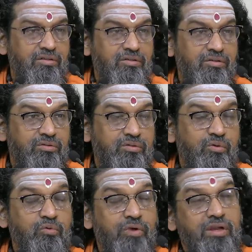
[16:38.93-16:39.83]
So
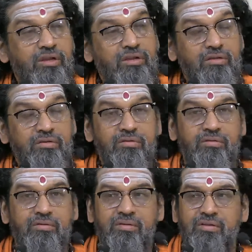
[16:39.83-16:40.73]
when,
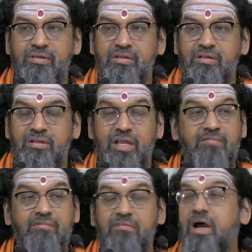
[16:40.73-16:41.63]
like
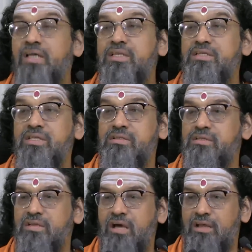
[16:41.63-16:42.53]
Vivaha is a
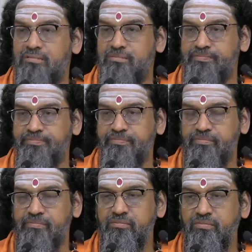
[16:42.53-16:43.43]
sanskar,
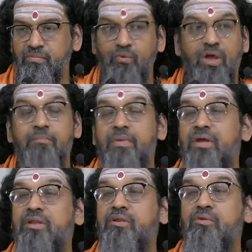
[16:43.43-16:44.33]
I am
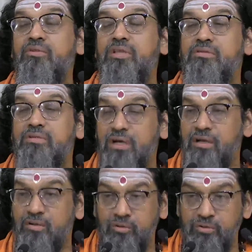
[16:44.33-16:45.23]
married to this girl,
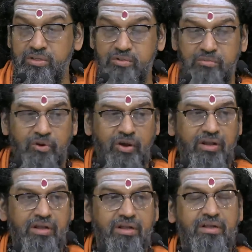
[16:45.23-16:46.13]
to this boy.
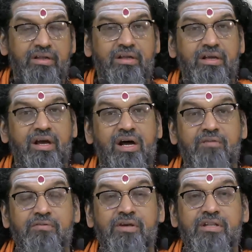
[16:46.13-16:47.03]

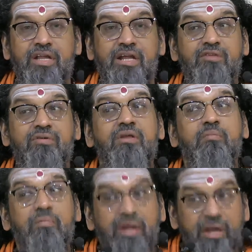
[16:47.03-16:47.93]
After that, you are
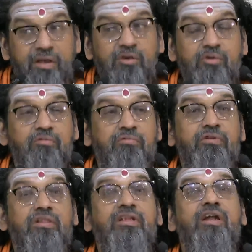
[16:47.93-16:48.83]
made to
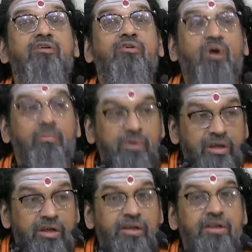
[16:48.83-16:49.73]
feel that you are
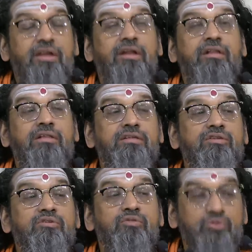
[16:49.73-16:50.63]
obligated, this
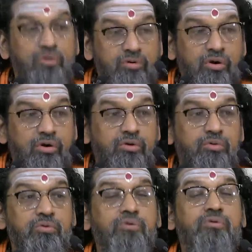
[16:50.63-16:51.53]
is, you should not
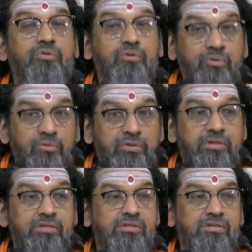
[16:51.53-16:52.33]
do, you should do this.